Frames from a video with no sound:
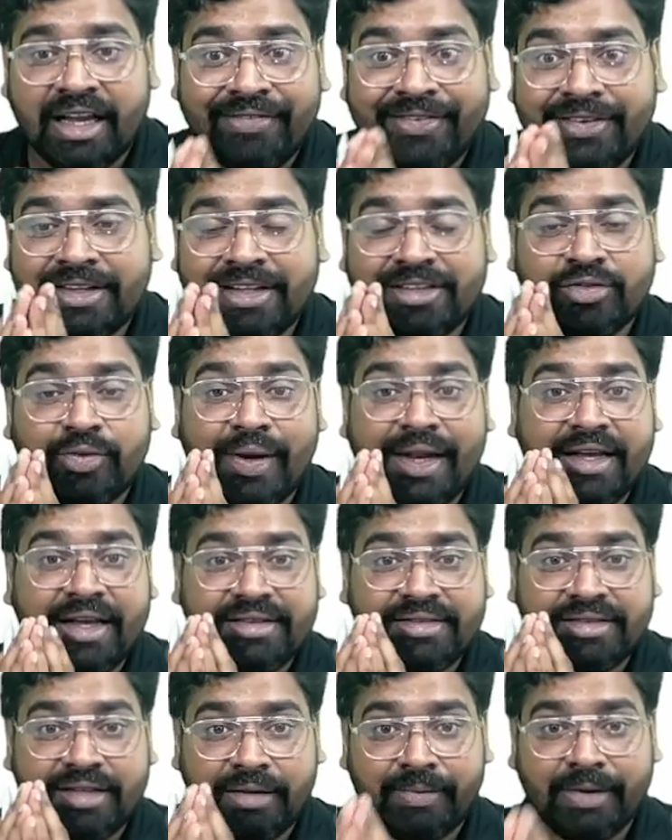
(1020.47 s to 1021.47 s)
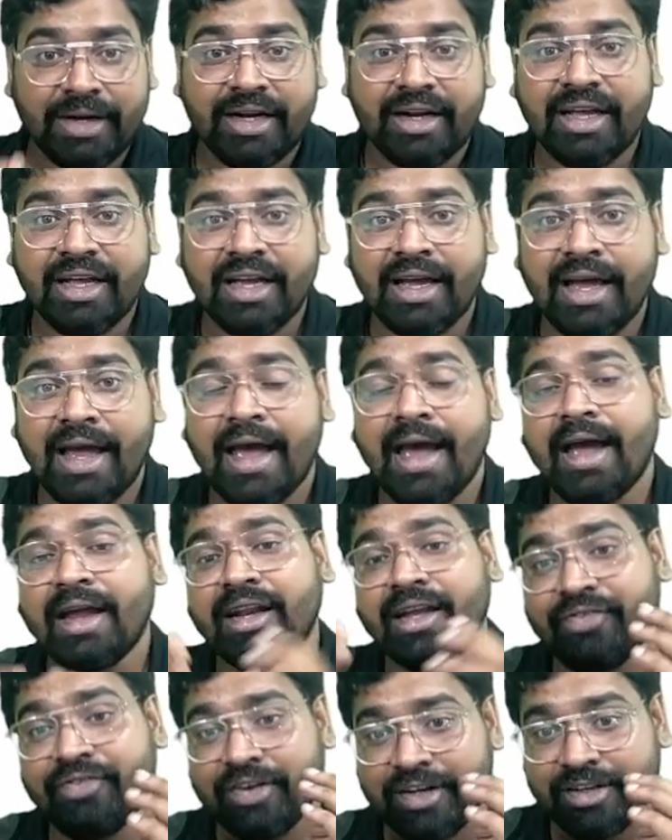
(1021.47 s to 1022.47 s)
if the swelling is symmetric and
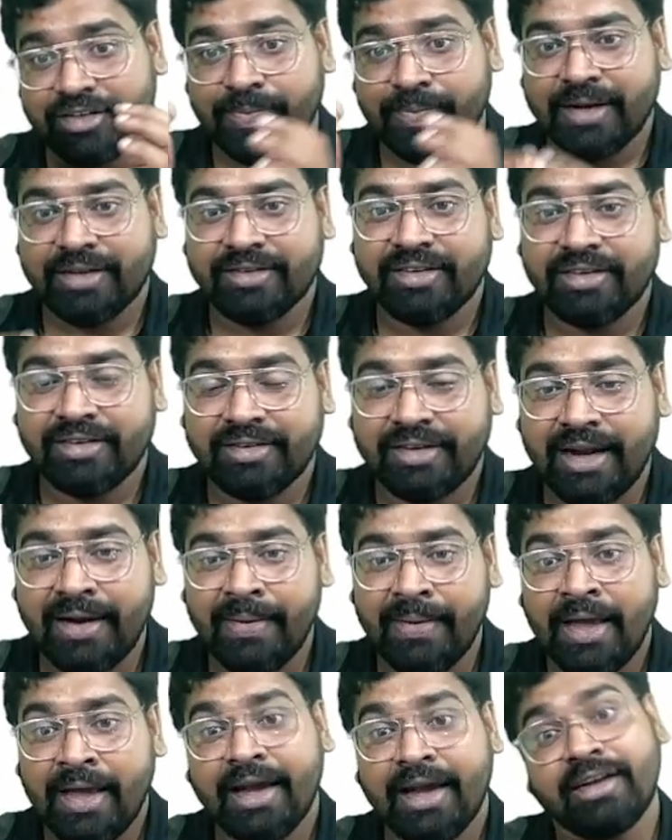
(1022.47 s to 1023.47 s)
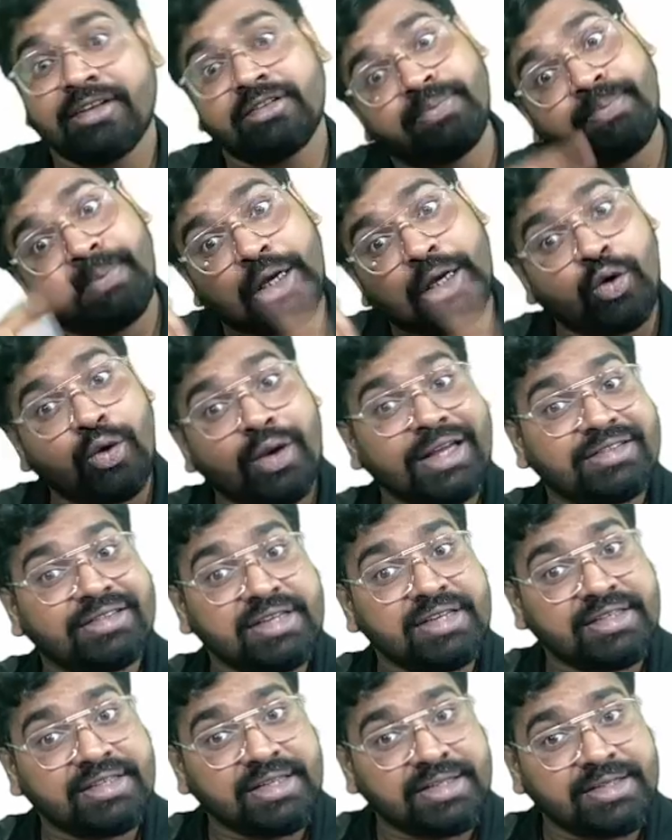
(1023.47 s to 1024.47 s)
if it is persistent, it is Mikulicz
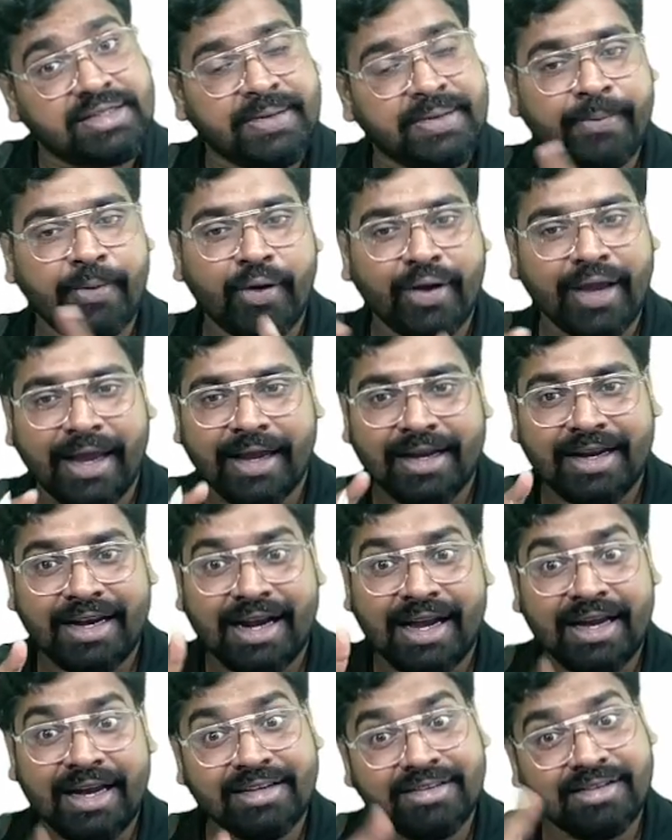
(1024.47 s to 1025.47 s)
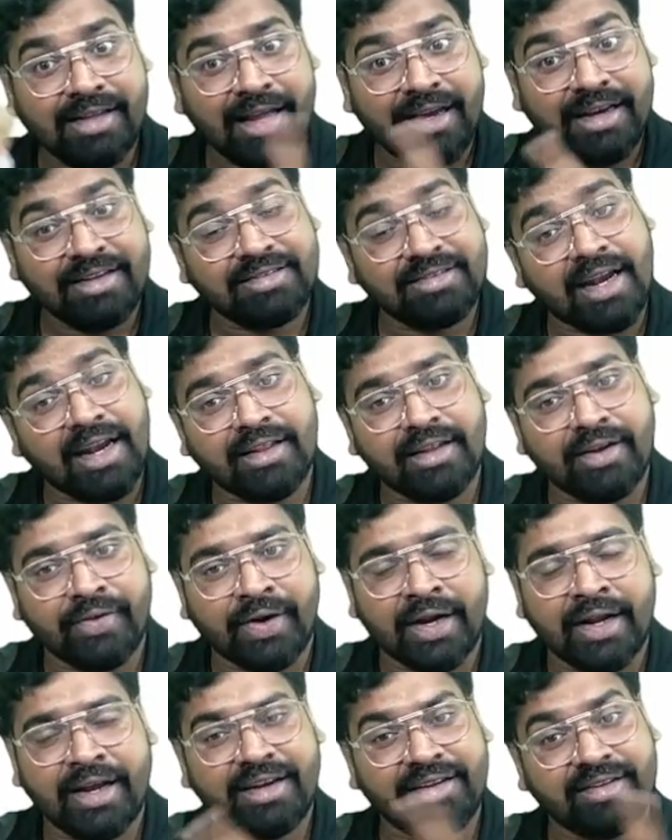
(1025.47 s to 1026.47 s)
disease. Okay, it is another
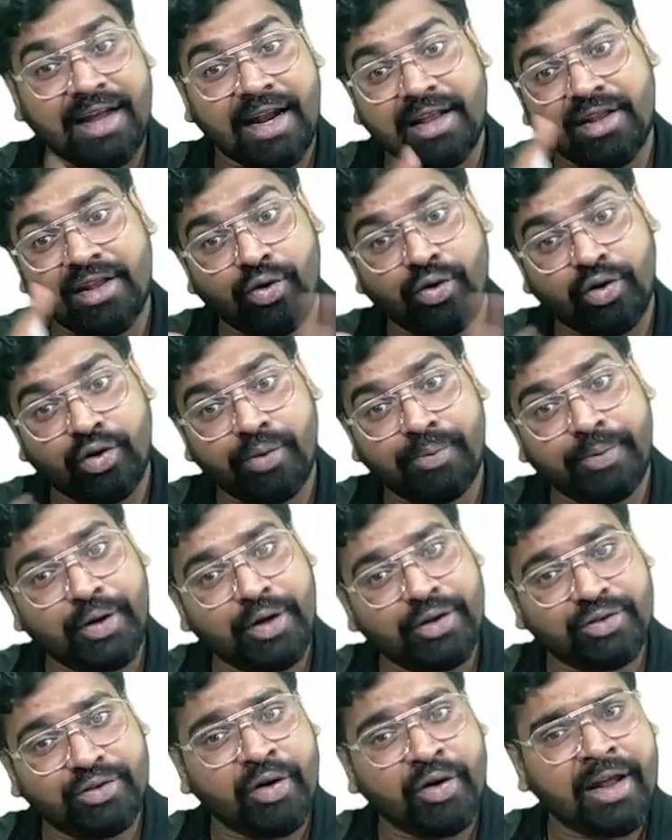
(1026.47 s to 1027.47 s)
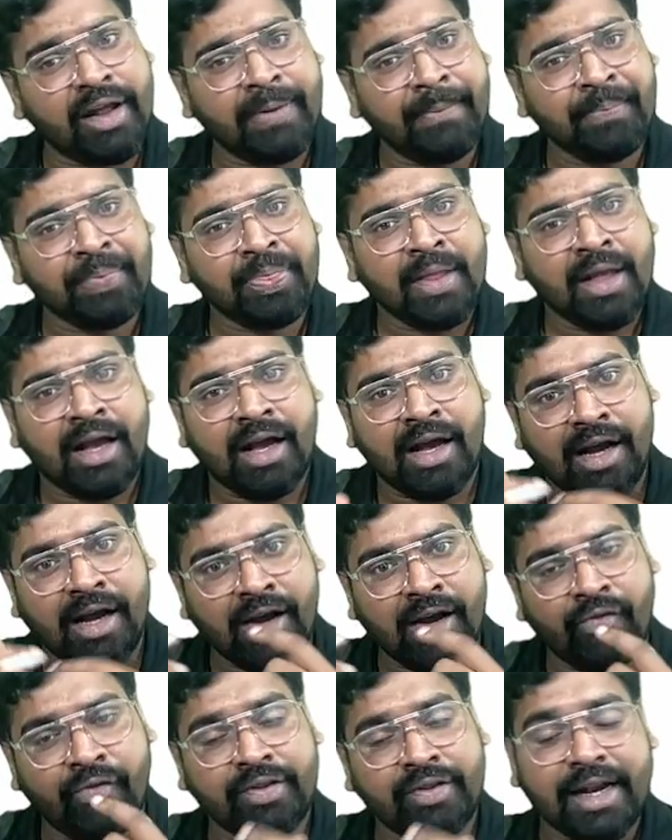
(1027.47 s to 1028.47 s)
one. It is another autoimmune disorder,
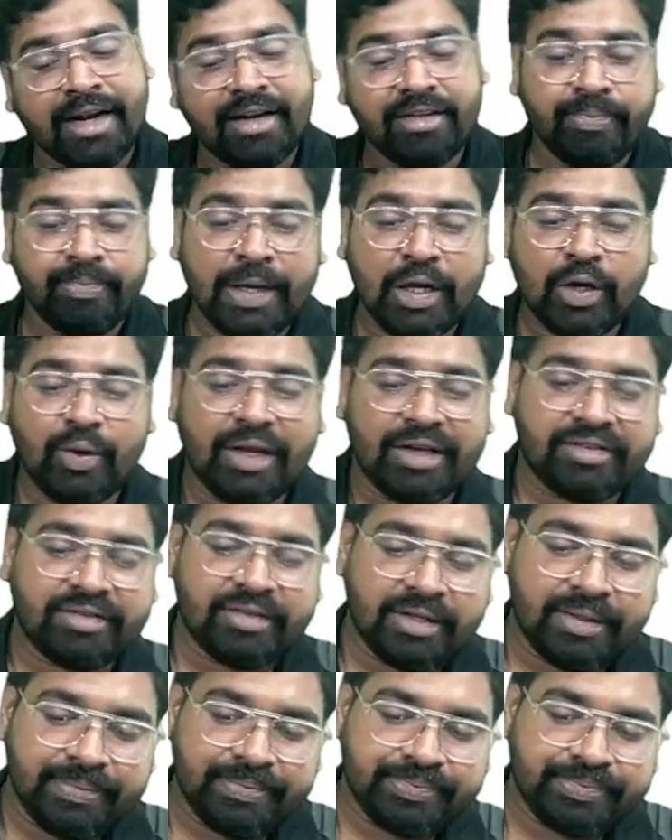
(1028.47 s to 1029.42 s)
that is Mikulicz.